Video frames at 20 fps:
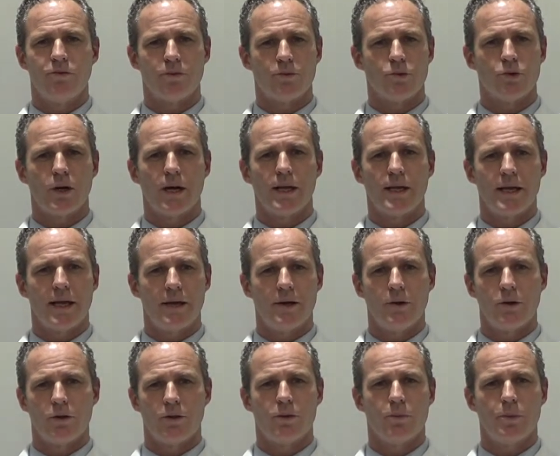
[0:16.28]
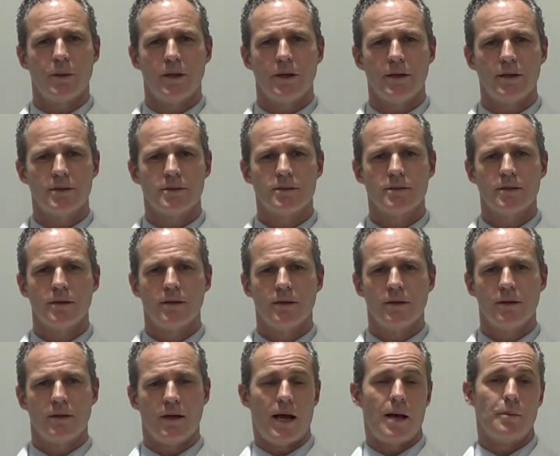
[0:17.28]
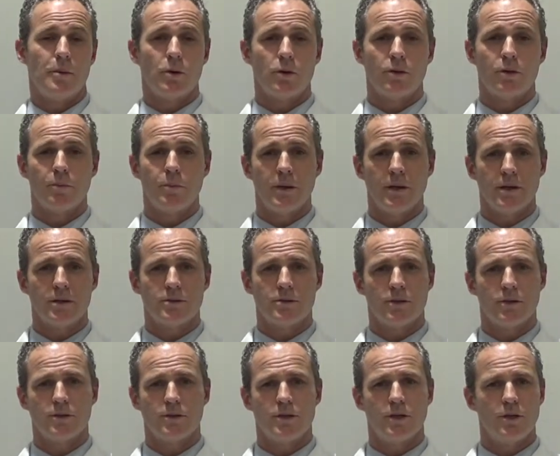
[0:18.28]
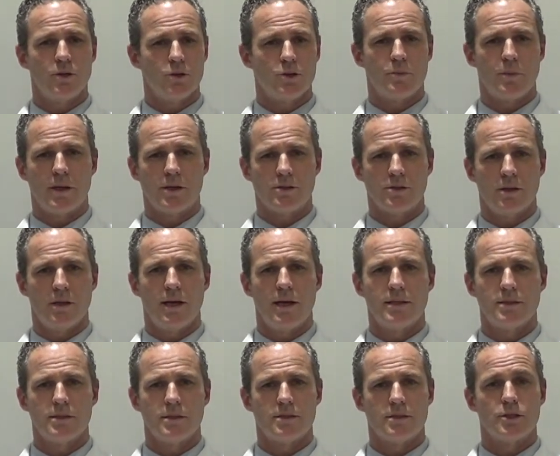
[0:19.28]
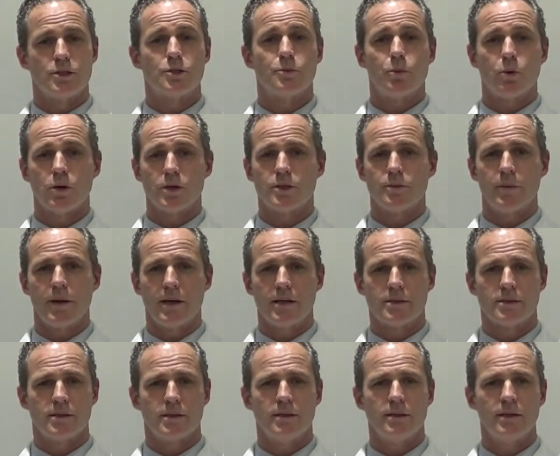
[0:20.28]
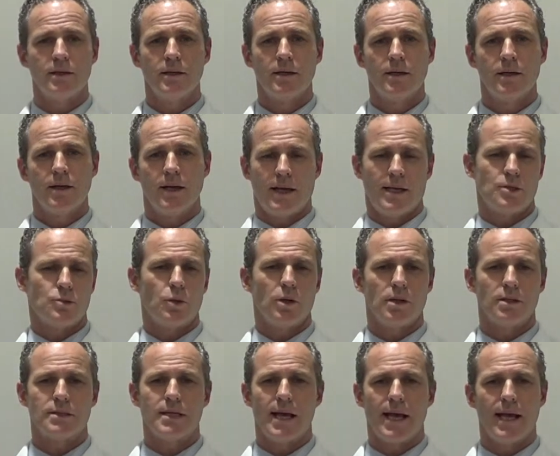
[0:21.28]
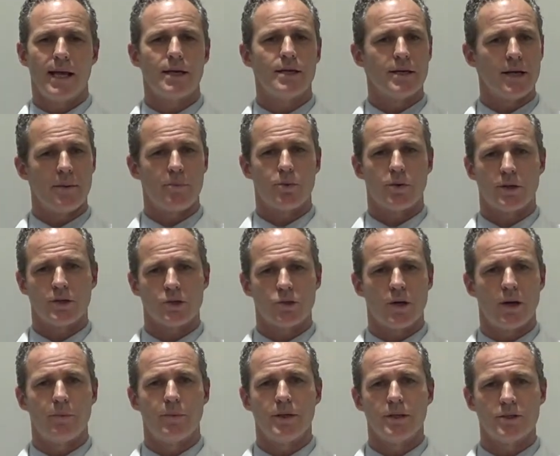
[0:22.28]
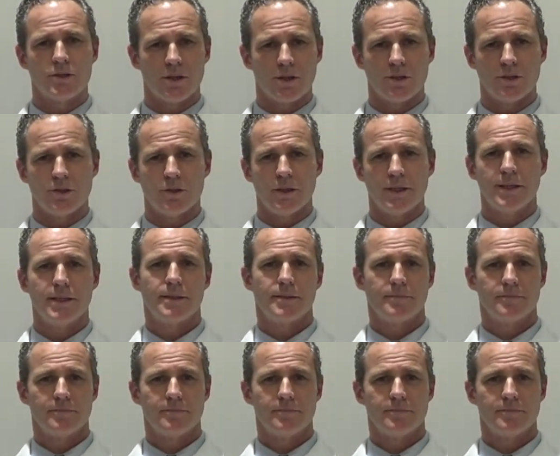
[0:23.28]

from Tri County Orthopedics. I'm an orthopedic surgeon who specializes in sports medicine as well as hand and upper extremity surgery.